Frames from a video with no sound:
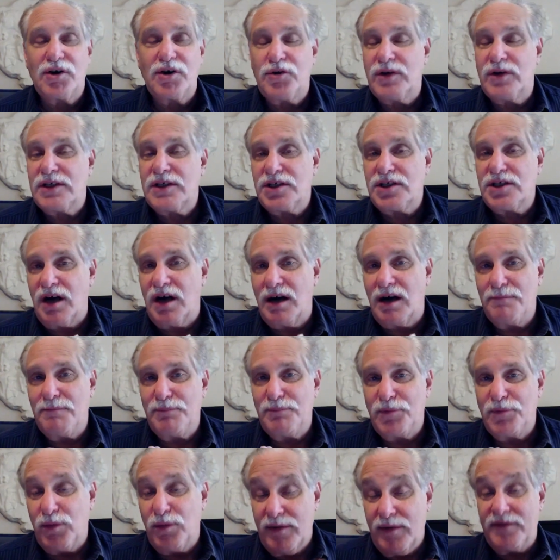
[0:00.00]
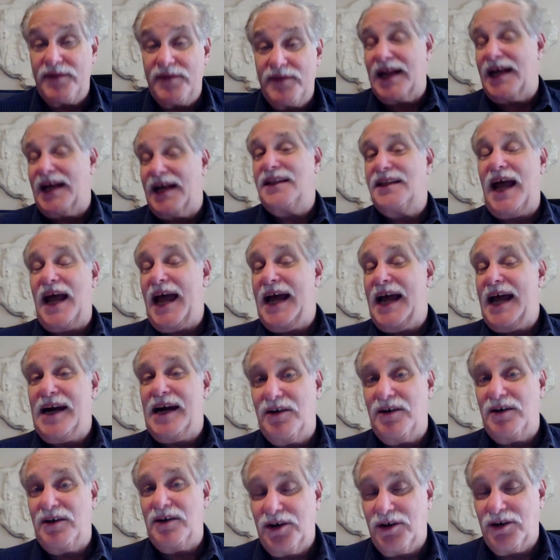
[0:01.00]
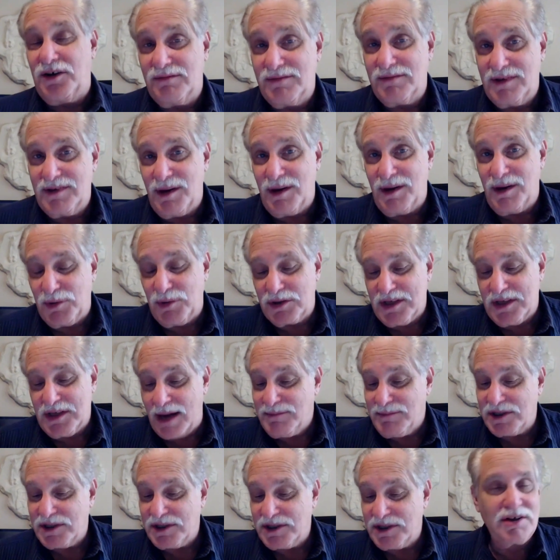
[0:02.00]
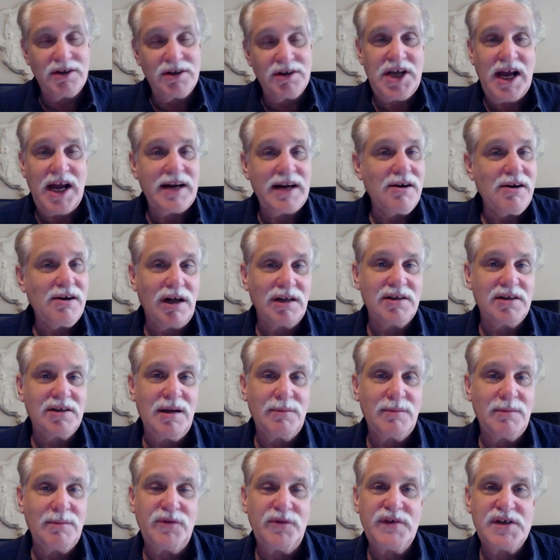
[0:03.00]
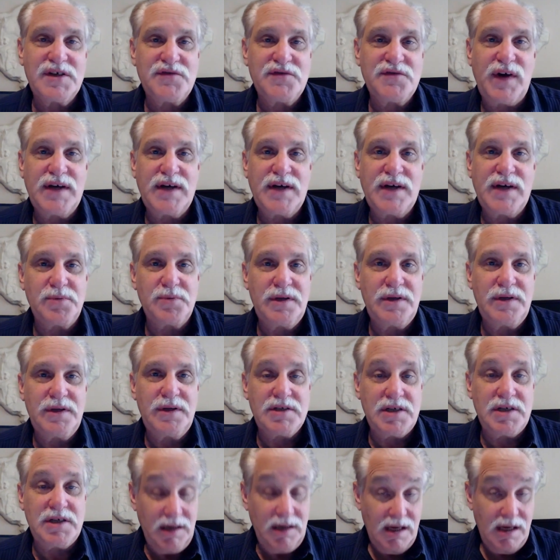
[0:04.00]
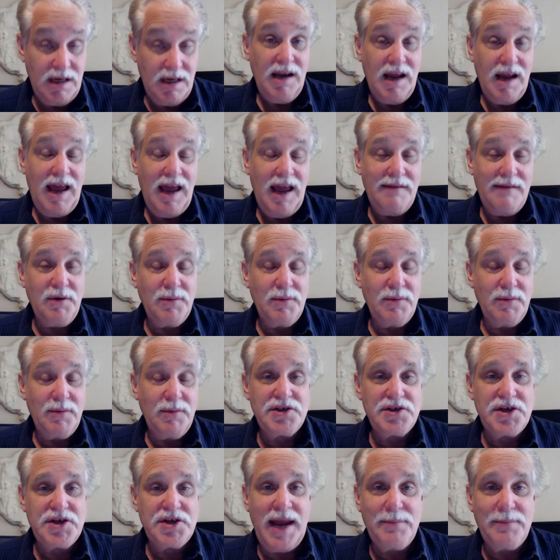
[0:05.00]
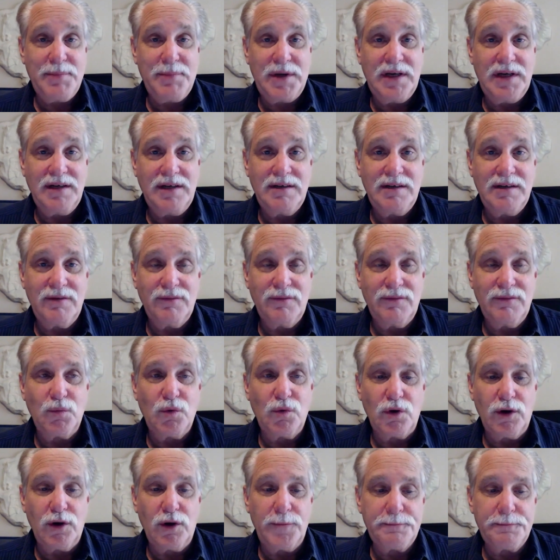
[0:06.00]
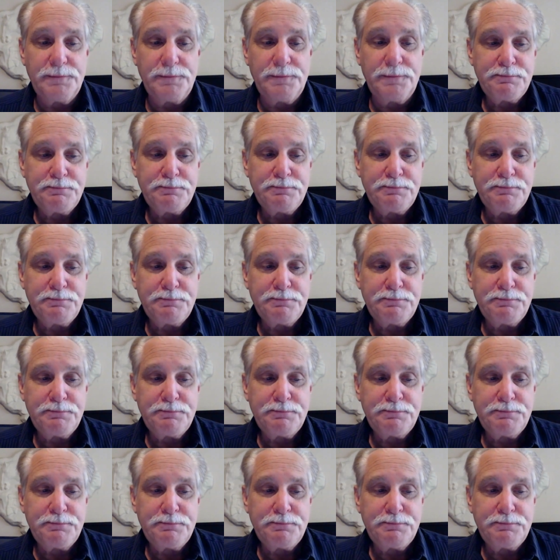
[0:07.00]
And Chris, who we've had on the Hangout here a number of times, and of course I called a number of his fights when he was a heavyweight champion of the world.